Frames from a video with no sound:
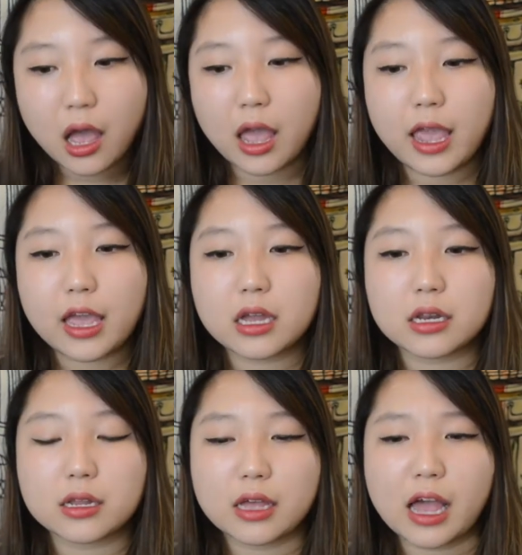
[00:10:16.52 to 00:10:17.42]

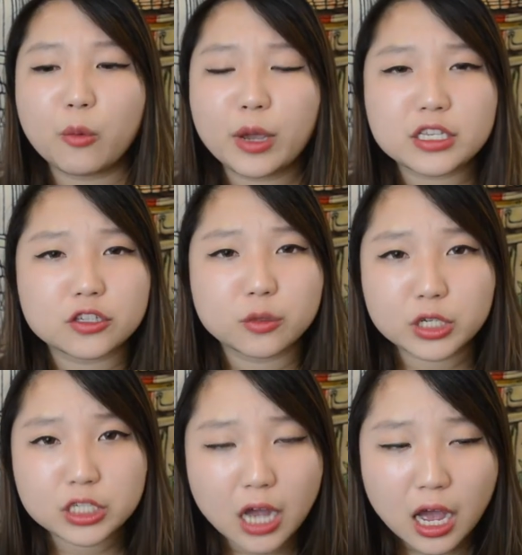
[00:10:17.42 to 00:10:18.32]
and I wasted so
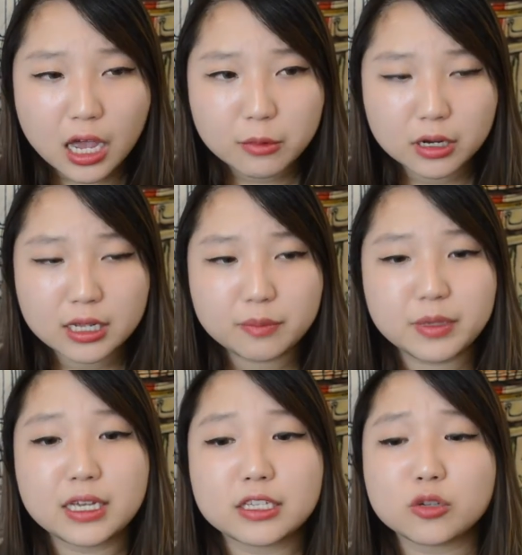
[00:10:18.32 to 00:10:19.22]
much time on it
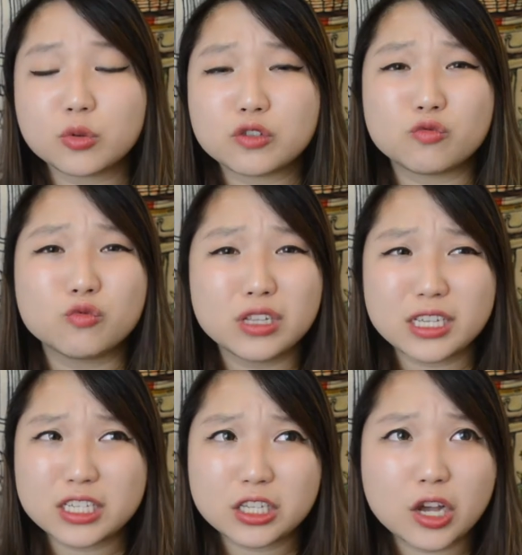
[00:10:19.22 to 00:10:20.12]
because it was
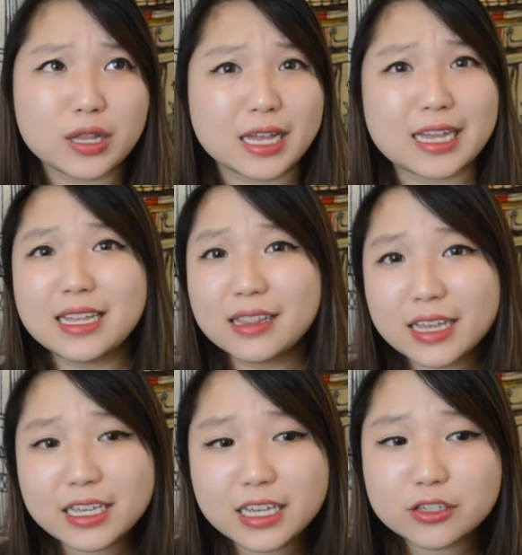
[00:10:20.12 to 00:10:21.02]
really slow like I didn't
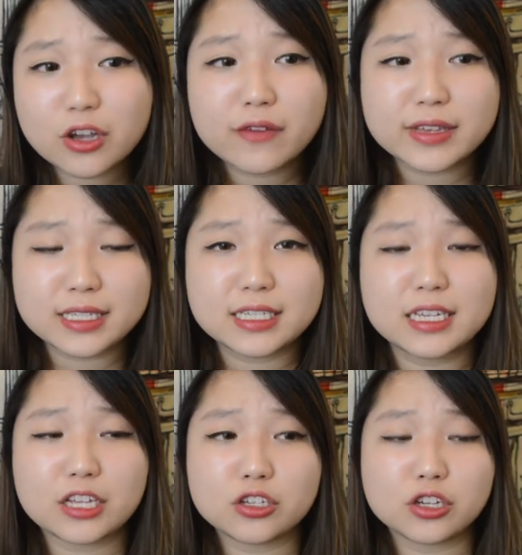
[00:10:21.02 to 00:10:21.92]
like it so obviously
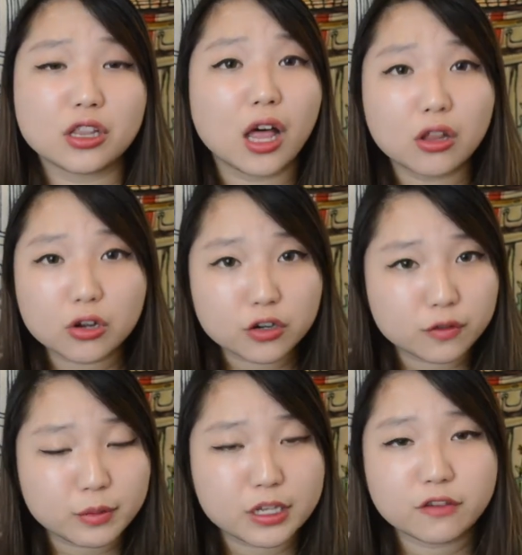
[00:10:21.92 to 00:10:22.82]
it took a lot longer for
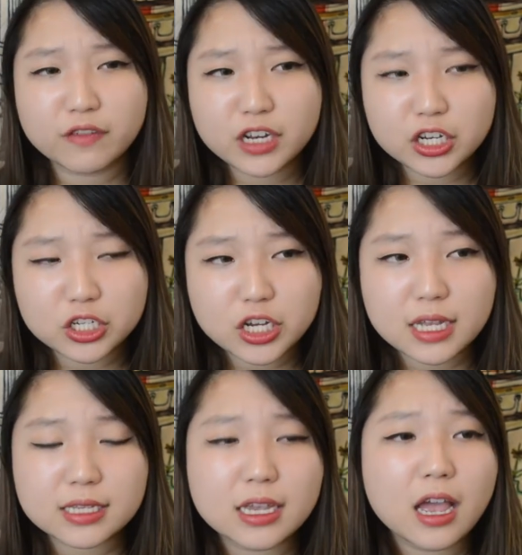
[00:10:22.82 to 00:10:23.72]
me to finish
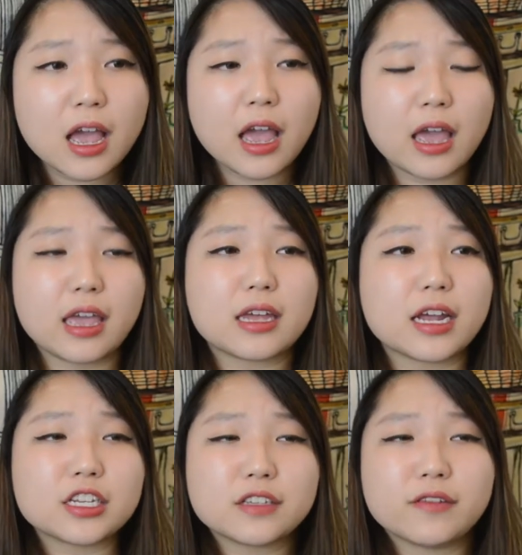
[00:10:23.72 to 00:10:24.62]
it and I
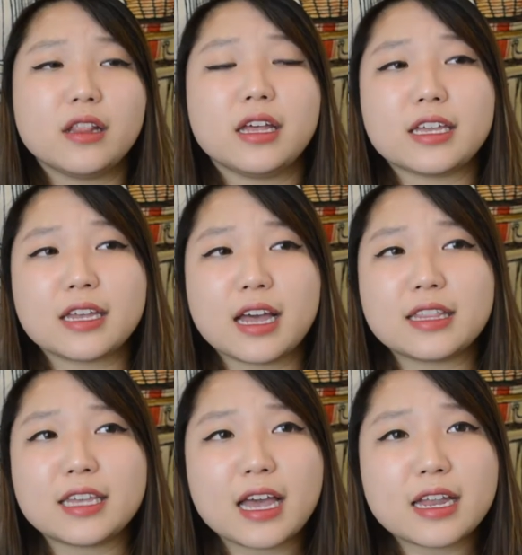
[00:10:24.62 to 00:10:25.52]
just felt like at
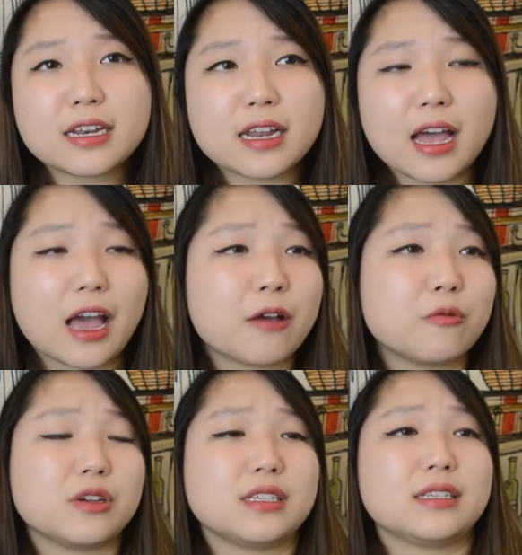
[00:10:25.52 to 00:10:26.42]
the end I
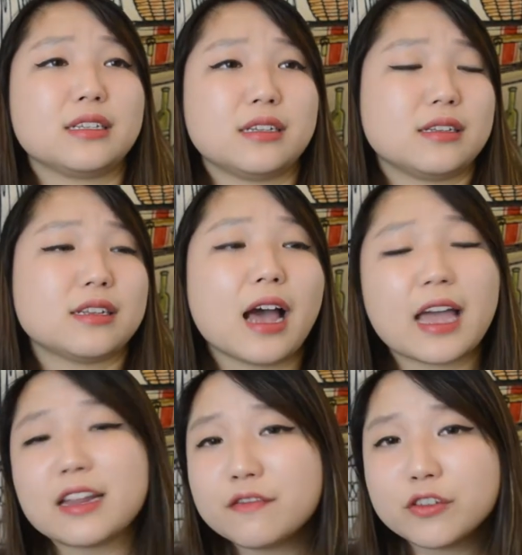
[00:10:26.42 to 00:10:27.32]
was not I
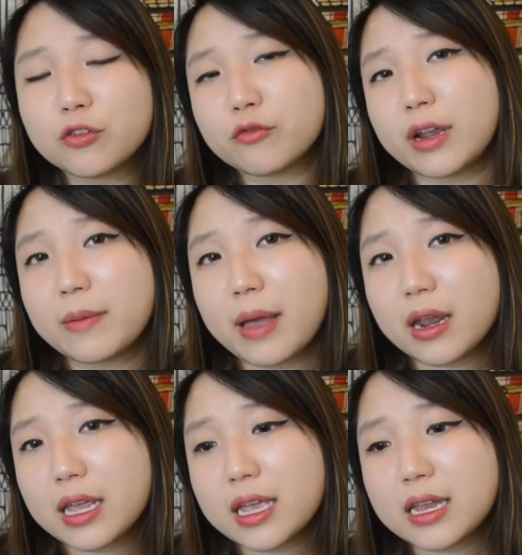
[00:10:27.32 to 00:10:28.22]
didn't feel great
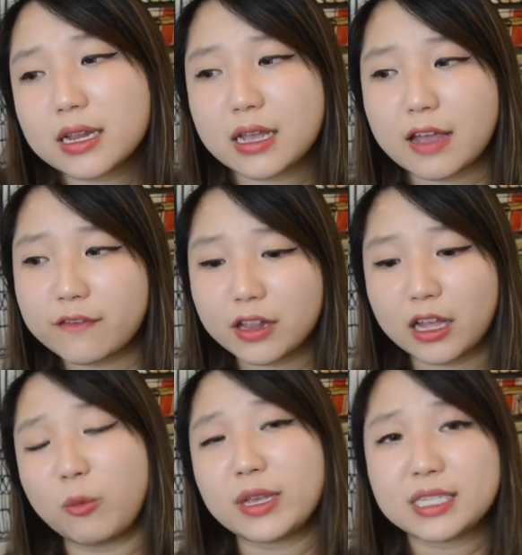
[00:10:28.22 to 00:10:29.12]
about it. I felt like
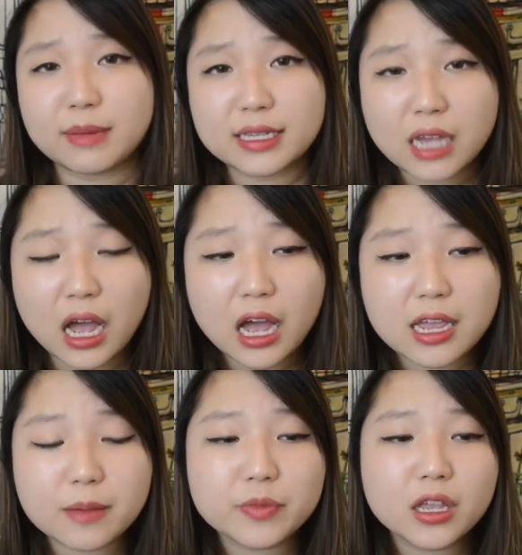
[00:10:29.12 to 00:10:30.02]
I wasted my
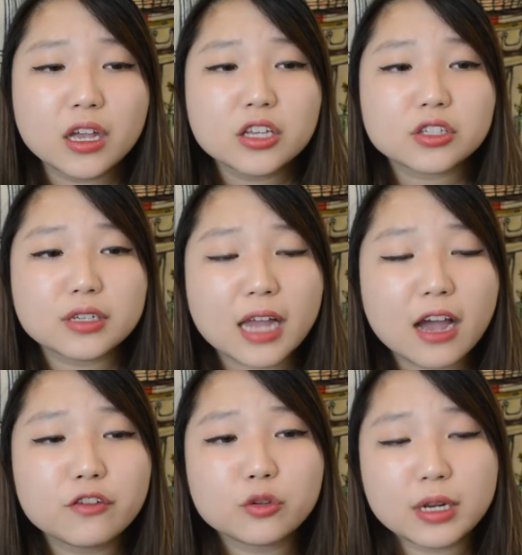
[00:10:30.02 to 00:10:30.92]
time. So now
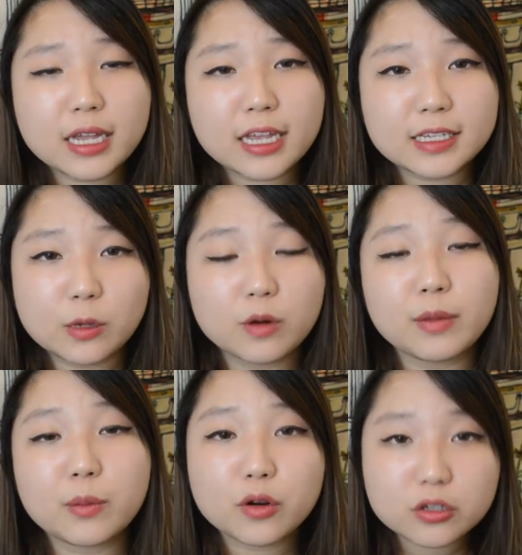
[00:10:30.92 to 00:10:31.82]
for 2018, one of
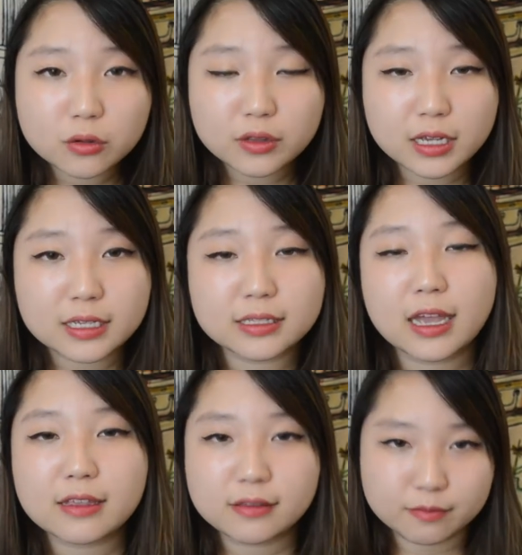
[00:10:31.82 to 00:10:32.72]
my personal things
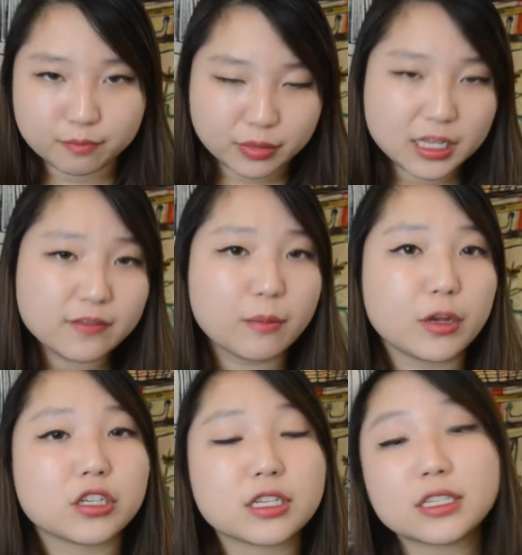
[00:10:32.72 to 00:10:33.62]
I believe I
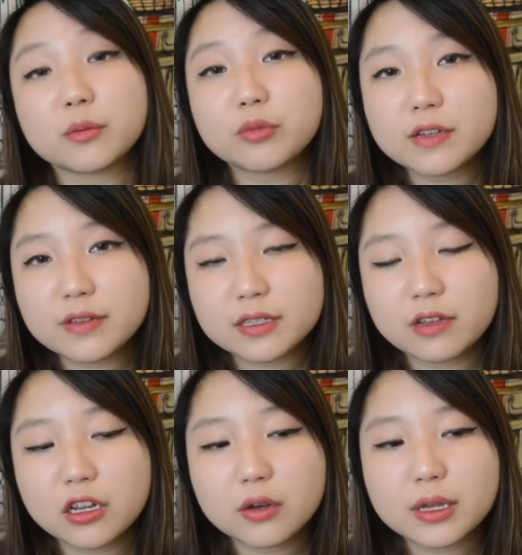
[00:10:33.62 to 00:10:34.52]
mentioned this in a previous
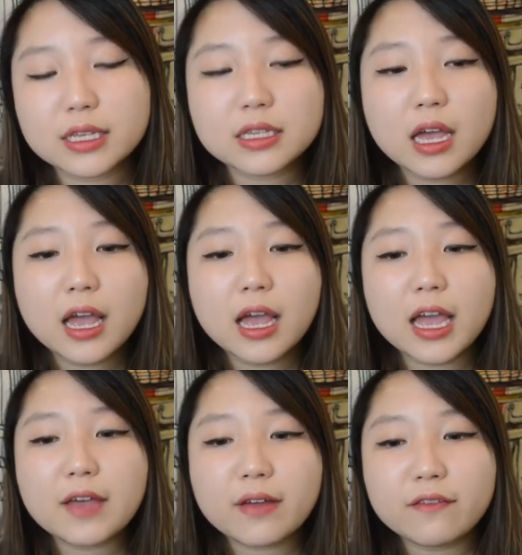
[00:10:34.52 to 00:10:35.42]
video is
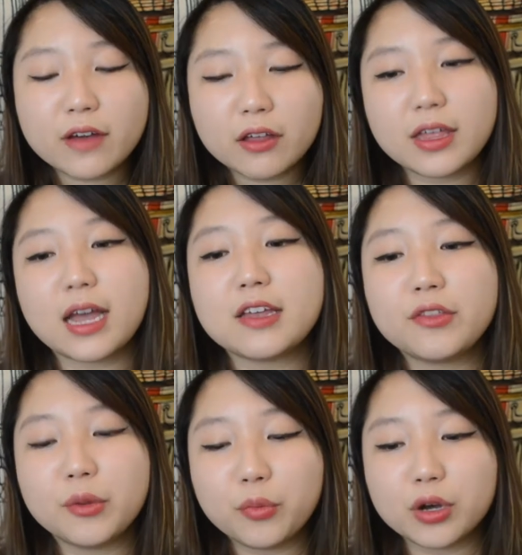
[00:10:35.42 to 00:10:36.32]
if I felt that if
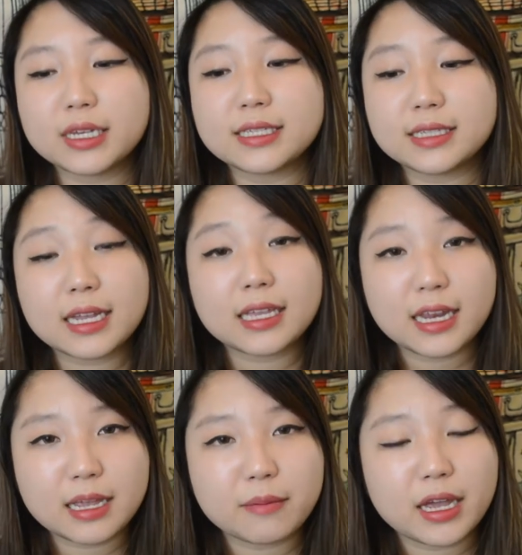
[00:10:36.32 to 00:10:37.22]
the book is not
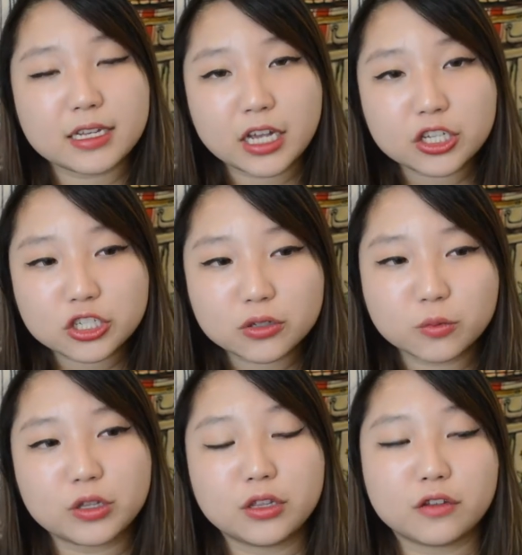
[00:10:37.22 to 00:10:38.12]
getting my attention
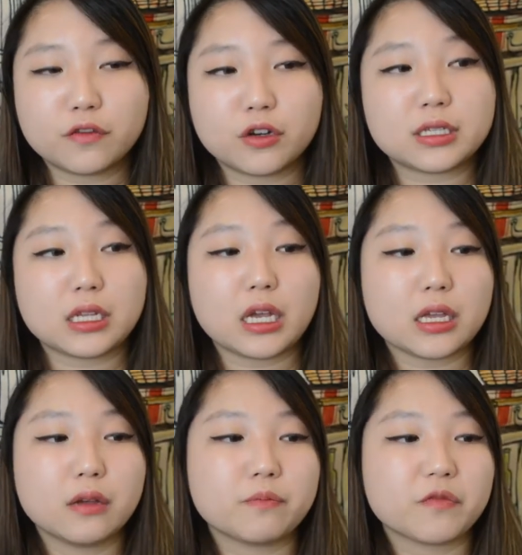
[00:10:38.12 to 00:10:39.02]
within the first
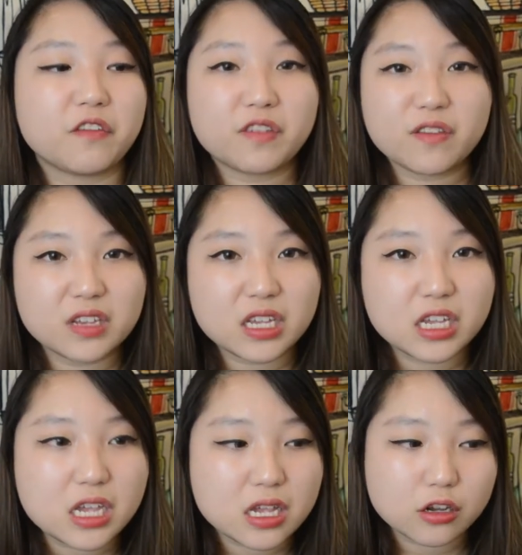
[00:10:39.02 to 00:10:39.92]
like
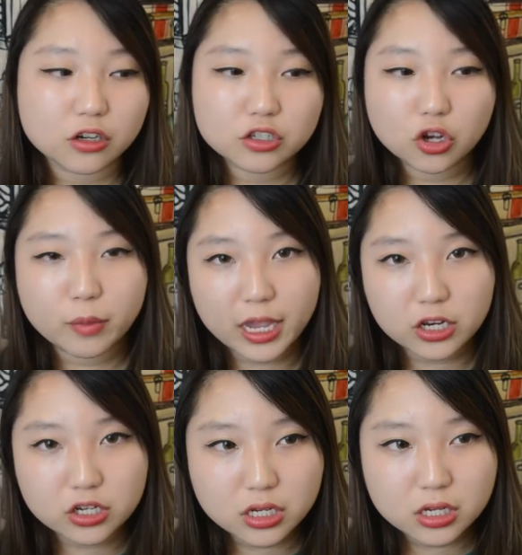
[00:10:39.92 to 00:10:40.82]
50 or so
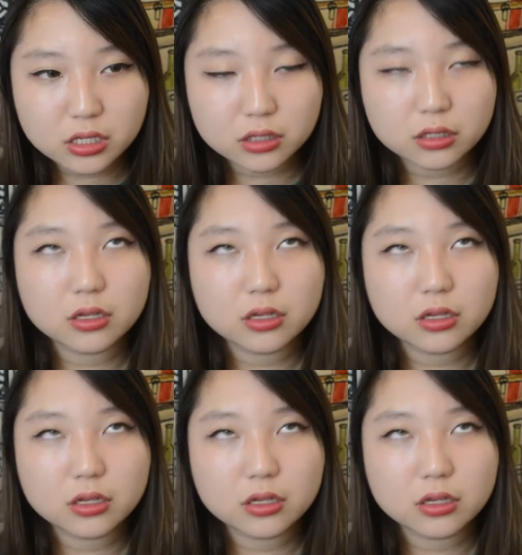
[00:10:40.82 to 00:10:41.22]
pages,